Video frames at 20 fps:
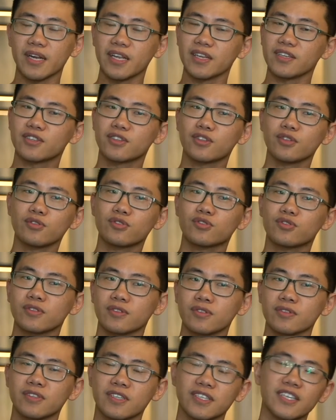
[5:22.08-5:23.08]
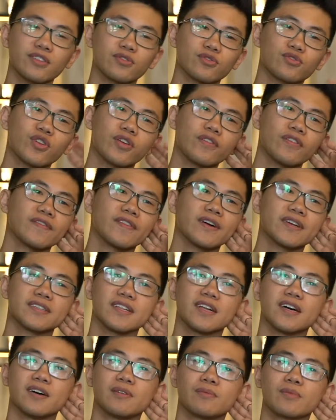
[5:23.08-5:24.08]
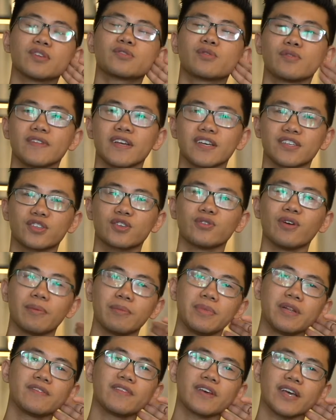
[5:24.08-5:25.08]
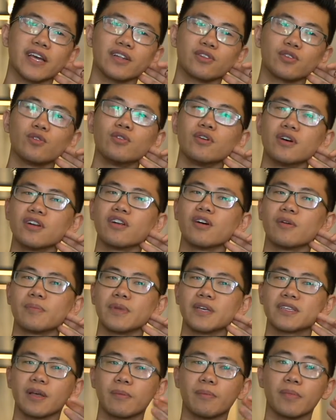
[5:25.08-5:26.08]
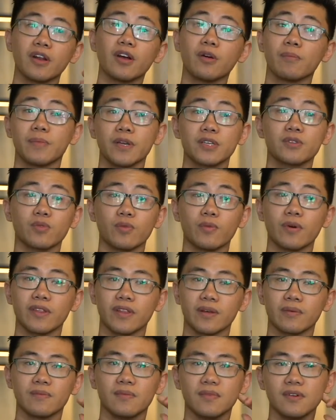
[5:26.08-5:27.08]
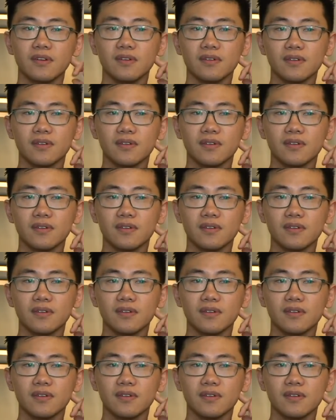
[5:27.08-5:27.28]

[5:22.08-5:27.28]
But they still set to strive with us because with their skill, I believe they can go a lot of places. A lot of places will want them.